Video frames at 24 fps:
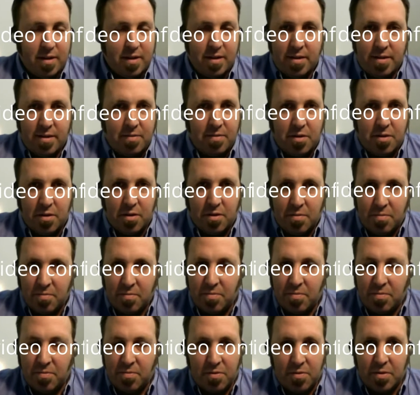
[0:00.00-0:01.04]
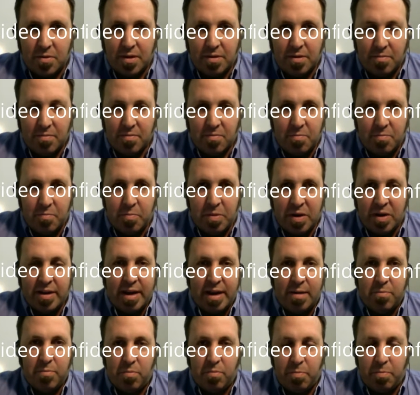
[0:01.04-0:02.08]
bringing
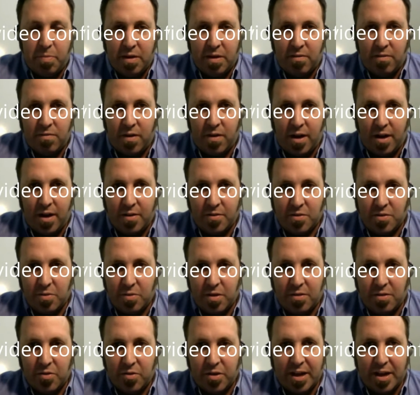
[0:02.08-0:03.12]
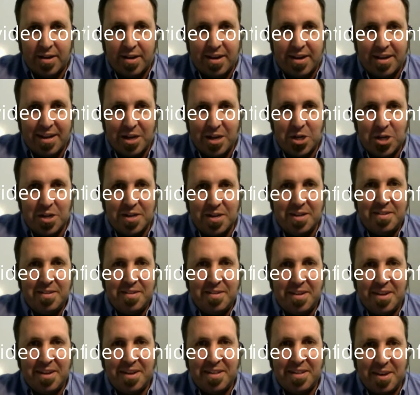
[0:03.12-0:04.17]
down big files or whatever on our connection, and
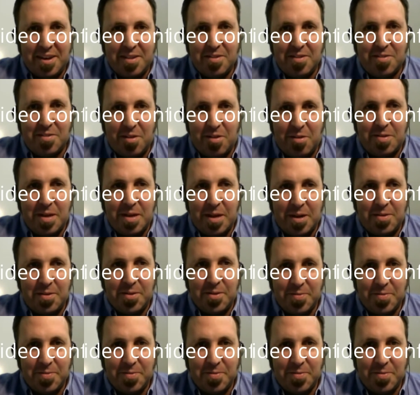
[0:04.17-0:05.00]
that can slow it down too.